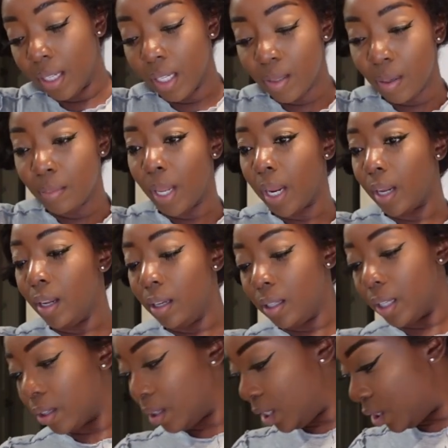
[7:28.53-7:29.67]
That's why I'm like
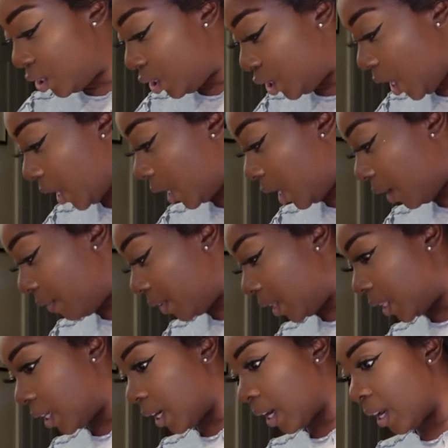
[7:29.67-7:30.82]
literally just checking everything
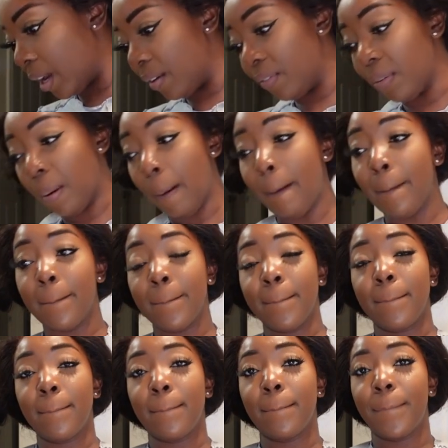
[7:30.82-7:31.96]
that I have.
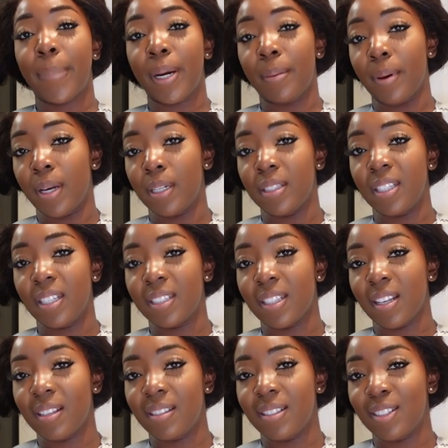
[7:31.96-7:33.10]
But I'm honestly
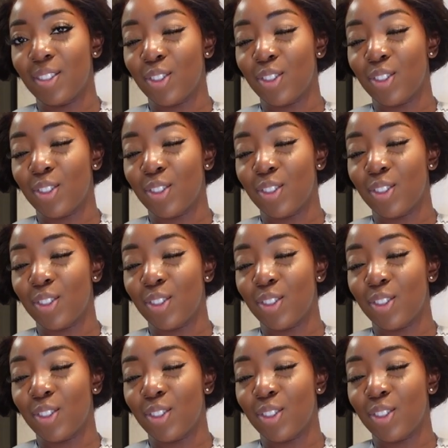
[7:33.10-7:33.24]
exhausted.